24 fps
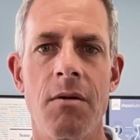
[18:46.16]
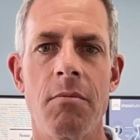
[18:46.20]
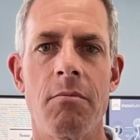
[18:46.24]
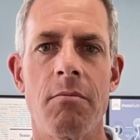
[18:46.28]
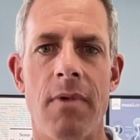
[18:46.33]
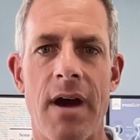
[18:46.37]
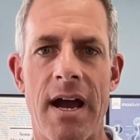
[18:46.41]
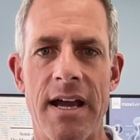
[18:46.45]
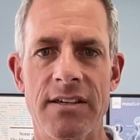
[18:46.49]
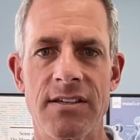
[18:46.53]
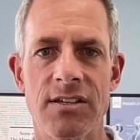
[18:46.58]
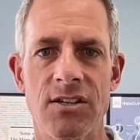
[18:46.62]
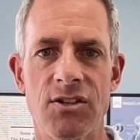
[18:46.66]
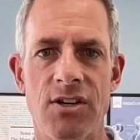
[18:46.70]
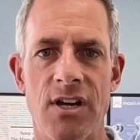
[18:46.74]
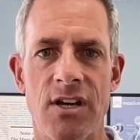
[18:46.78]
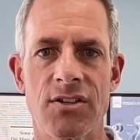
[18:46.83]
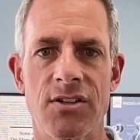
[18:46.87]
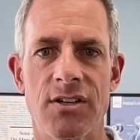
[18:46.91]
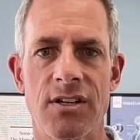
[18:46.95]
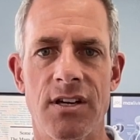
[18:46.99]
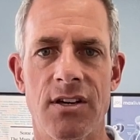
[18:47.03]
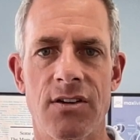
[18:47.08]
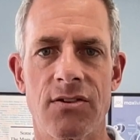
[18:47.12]
My
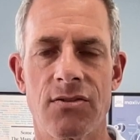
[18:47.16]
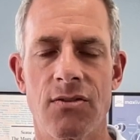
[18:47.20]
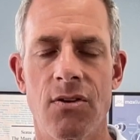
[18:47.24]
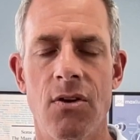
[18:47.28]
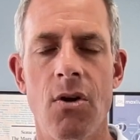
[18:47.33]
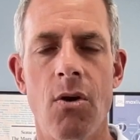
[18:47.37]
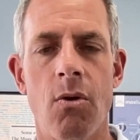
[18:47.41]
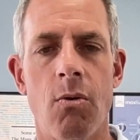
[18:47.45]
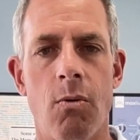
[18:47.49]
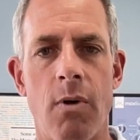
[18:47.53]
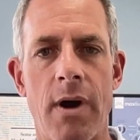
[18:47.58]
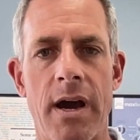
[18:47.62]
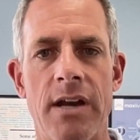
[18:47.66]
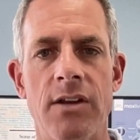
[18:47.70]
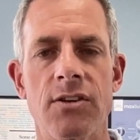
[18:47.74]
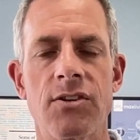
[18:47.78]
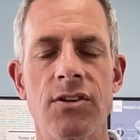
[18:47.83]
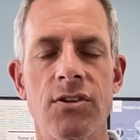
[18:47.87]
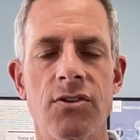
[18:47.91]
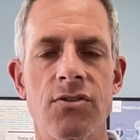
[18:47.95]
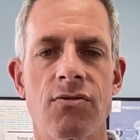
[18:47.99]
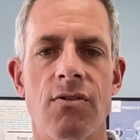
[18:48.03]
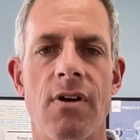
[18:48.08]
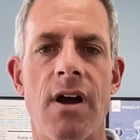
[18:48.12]
suggestion is why don't
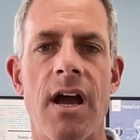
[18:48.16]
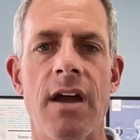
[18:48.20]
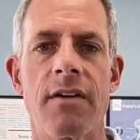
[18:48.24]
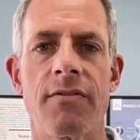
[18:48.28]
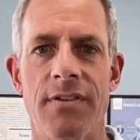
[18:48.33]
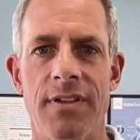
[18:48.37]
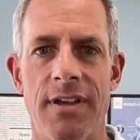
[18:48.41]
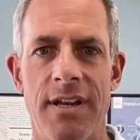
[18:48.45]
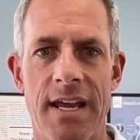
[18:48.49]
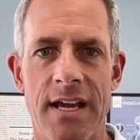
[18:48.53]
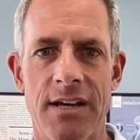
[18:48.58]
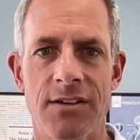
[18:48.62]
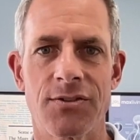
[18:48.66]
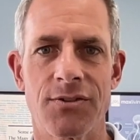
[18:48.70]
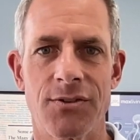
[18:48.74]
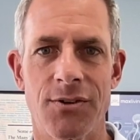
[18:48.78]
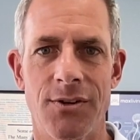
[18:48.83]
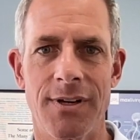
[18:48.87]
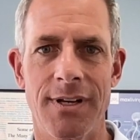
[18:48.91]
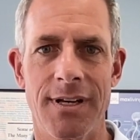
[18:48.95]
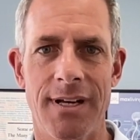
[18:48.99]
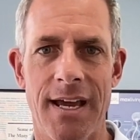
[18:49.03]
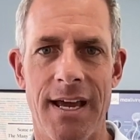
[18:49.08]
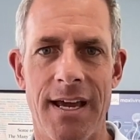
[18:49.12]
you try for the next
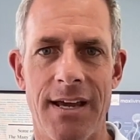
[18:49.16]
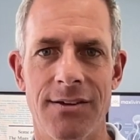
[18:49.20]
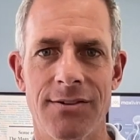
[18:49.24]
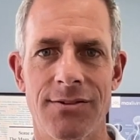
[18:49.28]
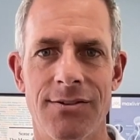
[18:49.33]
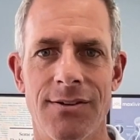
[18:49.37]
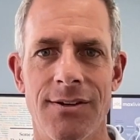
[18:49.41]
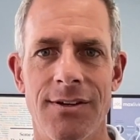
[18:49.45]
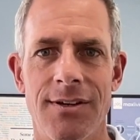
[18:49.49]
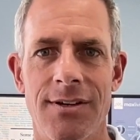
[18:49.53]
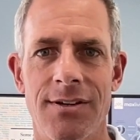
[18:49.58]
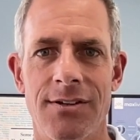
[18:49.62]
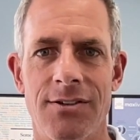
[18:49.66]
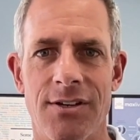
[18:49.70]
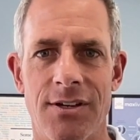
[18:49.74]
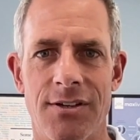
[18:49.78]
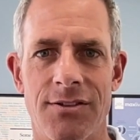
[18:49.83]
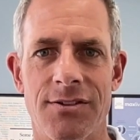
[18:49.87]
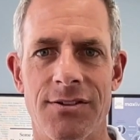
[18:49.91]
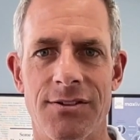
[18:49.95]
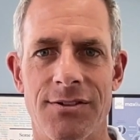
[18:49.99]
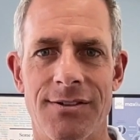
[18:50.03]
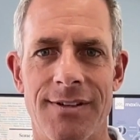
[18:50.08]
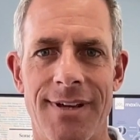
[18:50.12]
30 days
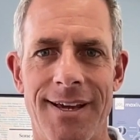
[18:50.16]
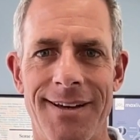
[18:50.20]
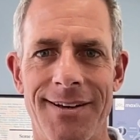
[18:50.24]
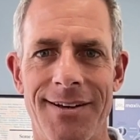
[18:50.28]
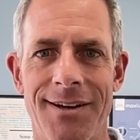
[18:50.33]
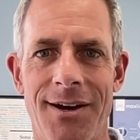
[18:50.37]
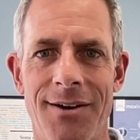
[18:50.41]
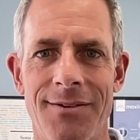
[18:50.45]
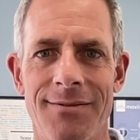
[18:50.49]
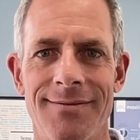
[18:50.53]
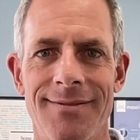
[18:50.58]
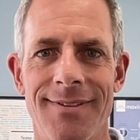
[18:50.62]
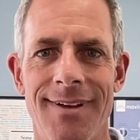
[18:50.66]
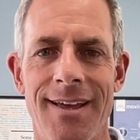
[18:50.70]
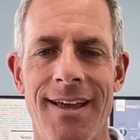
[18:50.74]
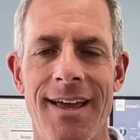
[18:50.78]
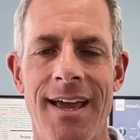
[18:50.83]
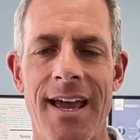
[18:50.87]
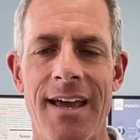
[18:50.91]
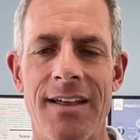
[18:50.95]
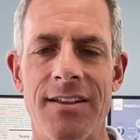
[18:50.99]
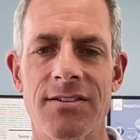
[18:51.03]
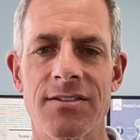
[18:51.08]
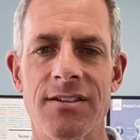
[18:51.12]
just to say no?
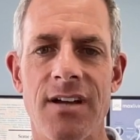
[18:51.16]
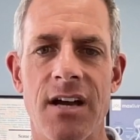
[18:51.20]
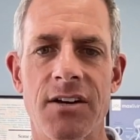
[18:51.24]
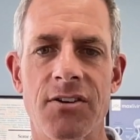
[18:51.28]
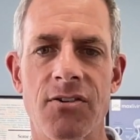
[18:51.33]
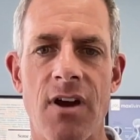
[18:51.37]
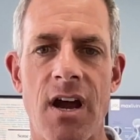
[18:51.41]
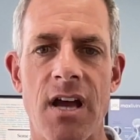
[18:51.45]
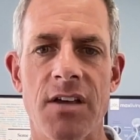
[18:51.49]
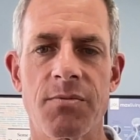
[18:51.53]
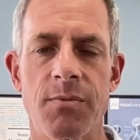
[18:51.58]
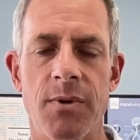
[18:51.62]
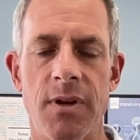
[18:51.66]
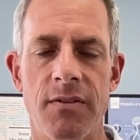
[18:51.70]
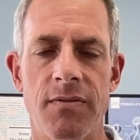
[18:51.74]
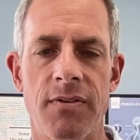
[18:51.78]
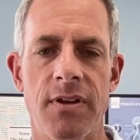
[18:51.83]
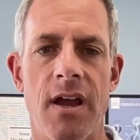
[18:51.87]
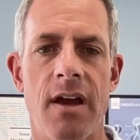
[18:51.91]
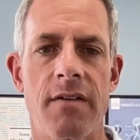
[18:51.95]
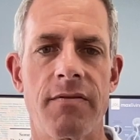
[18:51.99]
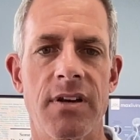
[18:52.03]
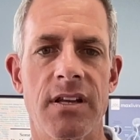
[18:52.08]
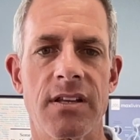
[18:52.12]
Hey, this is Dr. Osborne. If
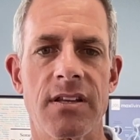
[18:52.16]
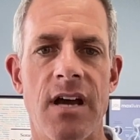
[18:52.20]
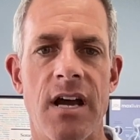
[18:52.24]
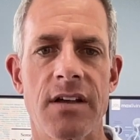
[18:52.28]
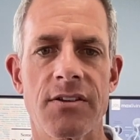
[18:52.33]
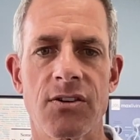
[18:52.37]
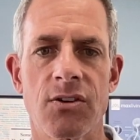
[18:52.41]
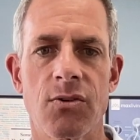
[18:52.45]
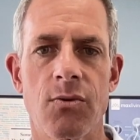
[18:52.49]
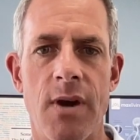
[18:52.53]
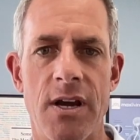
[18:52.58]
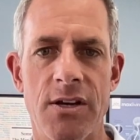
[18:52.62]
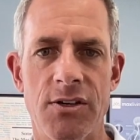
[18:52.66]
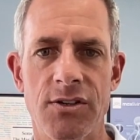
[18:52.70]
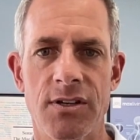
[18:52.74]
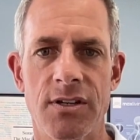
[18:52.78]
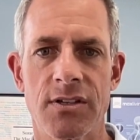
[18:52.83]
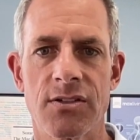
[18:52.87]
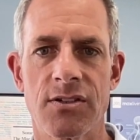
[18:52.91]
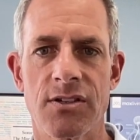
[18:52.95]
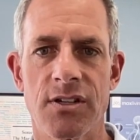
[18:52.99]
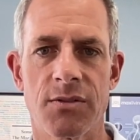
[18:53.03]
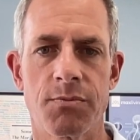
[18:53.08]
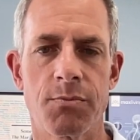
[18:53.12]
you have any thoughts or
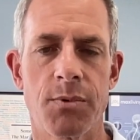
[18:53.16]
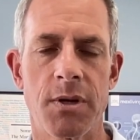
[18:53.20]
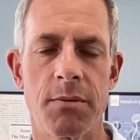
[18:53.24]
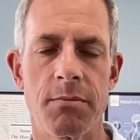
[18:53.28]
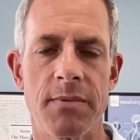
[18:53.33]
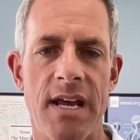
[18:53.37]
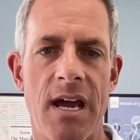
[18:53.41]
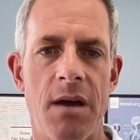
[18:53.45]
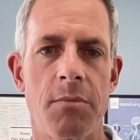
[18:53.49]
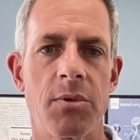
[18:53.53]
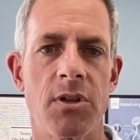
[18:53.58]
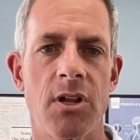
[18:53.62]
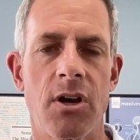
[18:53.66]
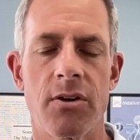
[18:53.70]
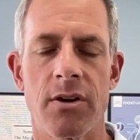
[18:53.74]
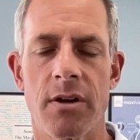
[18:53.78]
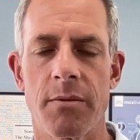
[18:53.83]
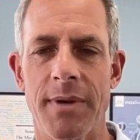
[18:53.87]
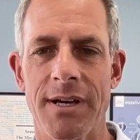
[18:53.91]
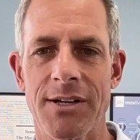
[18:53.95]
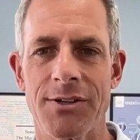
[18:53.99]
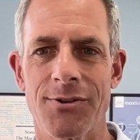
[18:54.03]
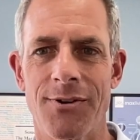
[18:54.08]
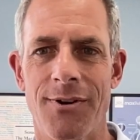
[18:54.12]
questions, just put them down below and
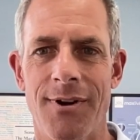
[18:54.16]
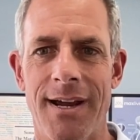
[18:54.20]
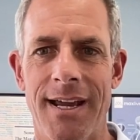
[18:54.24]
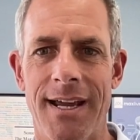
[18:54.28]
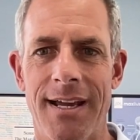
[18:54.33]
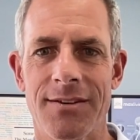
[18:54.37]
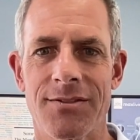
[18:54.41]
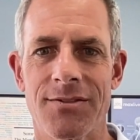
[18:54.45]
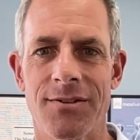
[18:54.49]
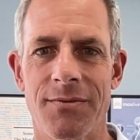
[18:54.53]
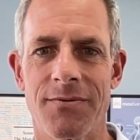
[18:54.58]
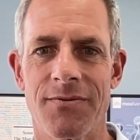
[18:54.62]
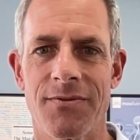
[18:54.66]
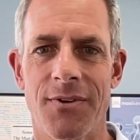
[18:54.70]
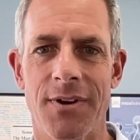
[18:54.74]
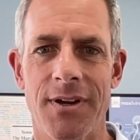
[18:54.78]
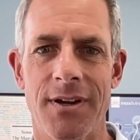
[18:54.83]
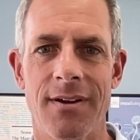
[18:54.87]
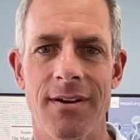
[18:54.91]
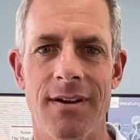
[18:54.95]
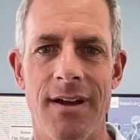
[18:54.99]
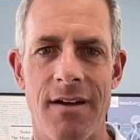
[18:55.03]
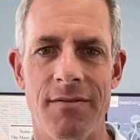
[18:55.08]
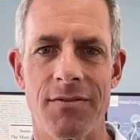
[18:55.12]
I'll make sure I answer them for
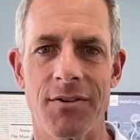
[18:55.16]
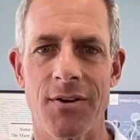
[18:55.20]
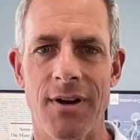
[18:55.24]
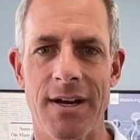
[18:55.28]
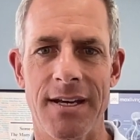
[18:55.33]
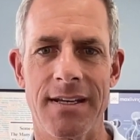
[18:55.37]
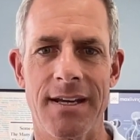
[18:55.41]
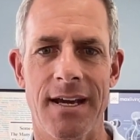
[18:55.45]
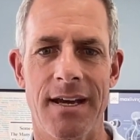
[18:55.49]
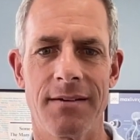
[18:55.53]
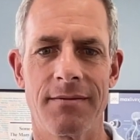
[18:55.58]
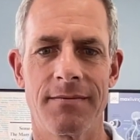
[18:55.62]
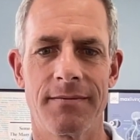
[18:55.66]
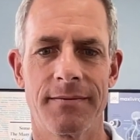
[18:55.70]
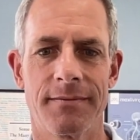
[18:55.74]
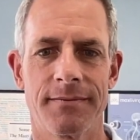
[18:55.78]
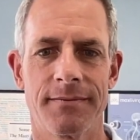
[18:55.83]
you. Have a great day.